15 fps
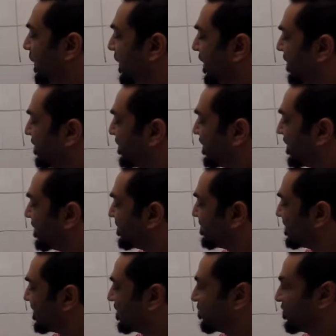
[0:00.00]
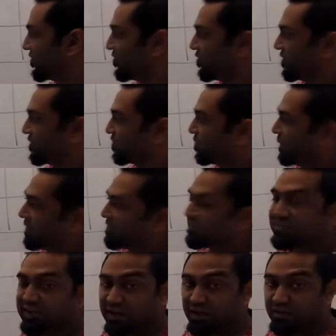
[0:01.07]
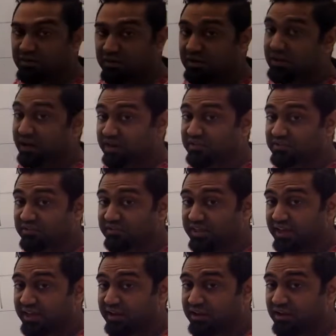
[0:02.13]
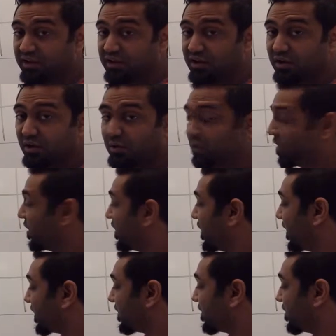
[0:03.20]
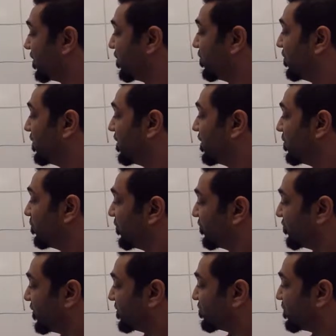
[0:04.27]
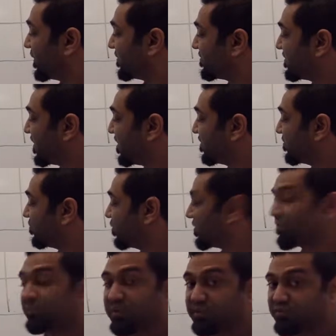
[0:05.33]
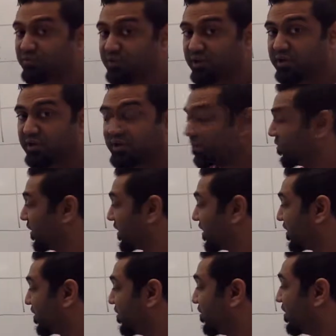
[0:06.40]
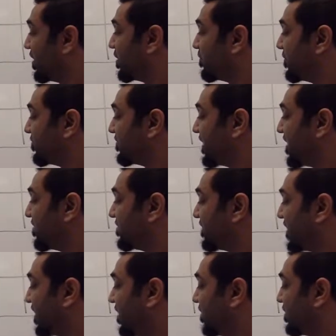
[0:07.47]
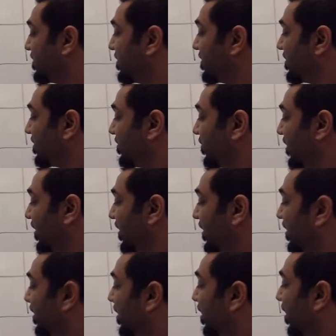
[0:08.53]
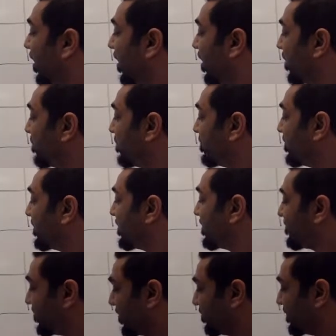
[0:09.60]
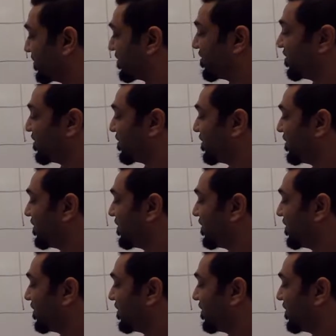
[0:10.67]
and then I could say move one space down. I could do that. Or I could go move one space down and one space right. Or I could go move down, down, right, up, fill with color.